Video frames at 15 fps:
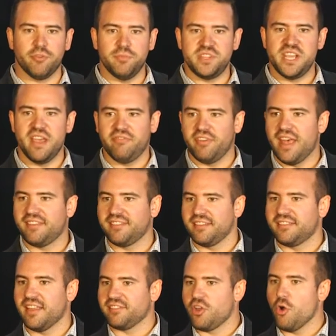from TFS that
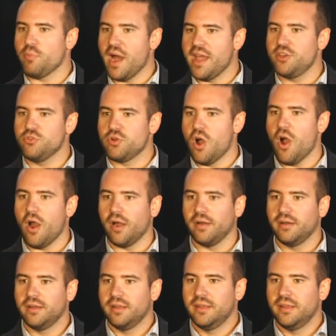says, go buy a new car.